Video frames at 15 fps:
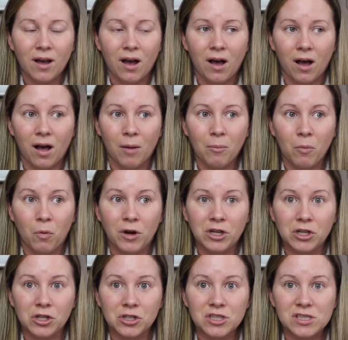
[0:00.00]

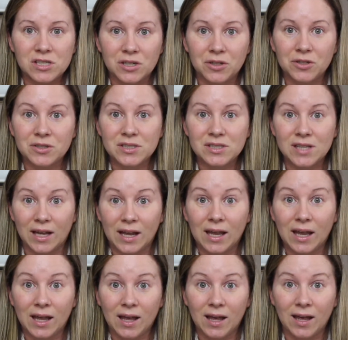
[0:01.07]
when you're still
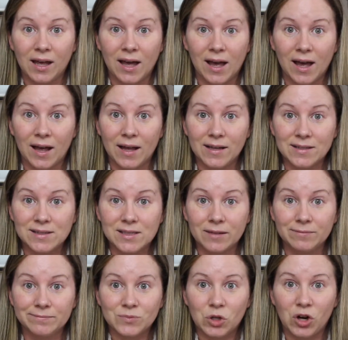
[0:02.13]
sick as
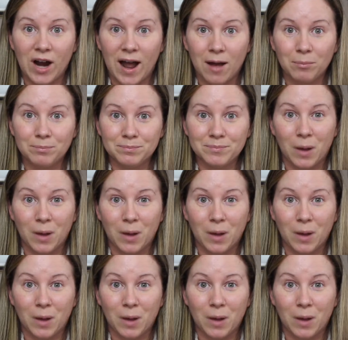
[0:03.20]
crap.